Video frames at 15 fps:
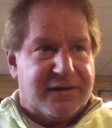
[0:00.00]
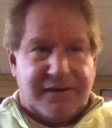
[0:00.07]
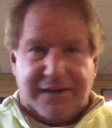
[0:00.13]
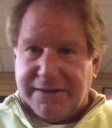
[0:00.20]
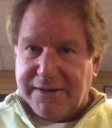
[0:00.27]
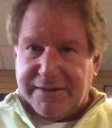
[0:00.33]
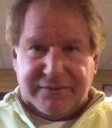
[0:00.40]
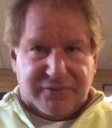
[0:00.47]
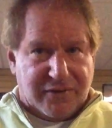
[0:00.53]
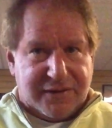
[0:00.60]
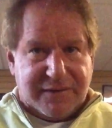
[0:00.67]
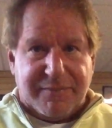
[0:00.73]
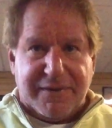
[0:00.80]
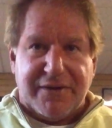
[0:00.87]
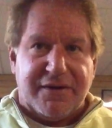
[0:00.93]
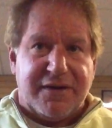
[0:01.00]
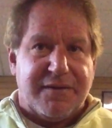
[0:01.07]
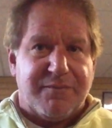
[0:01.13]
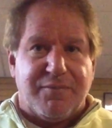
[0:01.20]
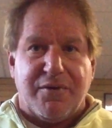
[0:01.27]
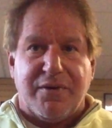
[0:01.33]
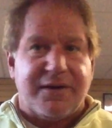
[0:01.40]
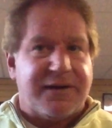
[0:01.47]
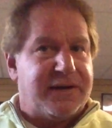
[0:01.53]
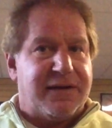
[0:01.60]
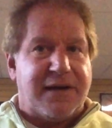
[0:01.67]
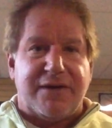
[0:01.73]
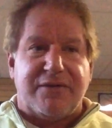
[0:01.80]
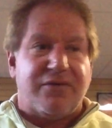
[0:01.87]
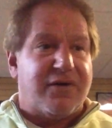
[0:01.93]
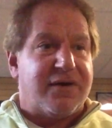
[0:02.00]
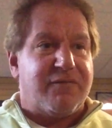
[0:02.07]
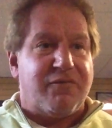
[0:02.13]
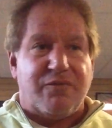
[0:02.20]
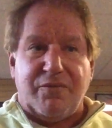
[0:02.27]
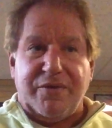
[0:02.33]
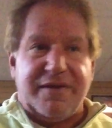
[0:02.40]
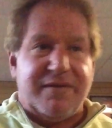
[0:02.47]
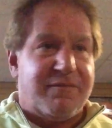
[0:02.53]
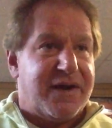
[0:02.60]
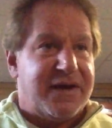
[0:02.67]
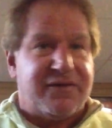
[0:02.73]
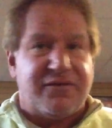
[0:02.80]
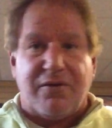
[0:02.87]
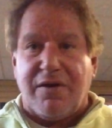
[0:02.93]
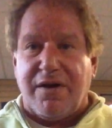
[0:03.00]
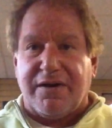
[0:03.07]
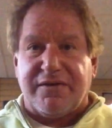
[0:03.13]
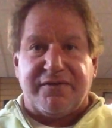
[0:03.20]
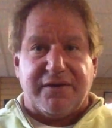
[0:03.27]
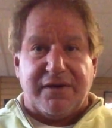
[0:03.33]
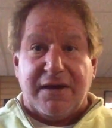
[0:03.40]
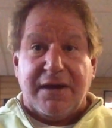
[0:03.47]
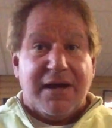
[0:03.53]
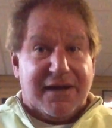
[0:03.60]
like I talk about in the book and I talk within my talks, and